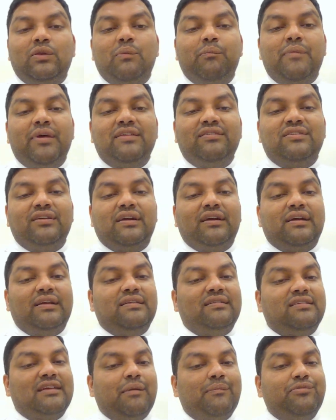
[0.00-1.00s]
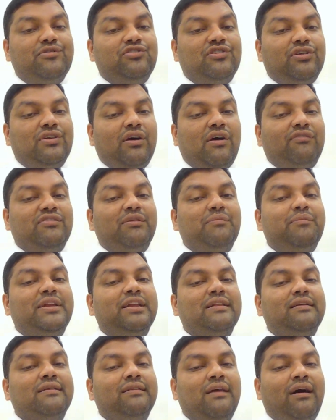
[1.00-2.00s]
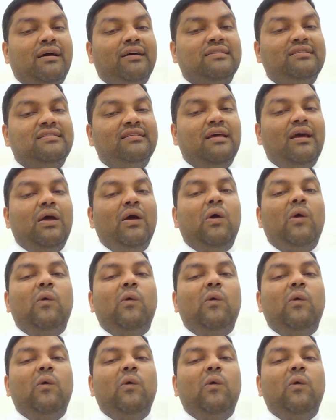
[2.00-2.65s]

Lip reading: domestic consumption of the middle class,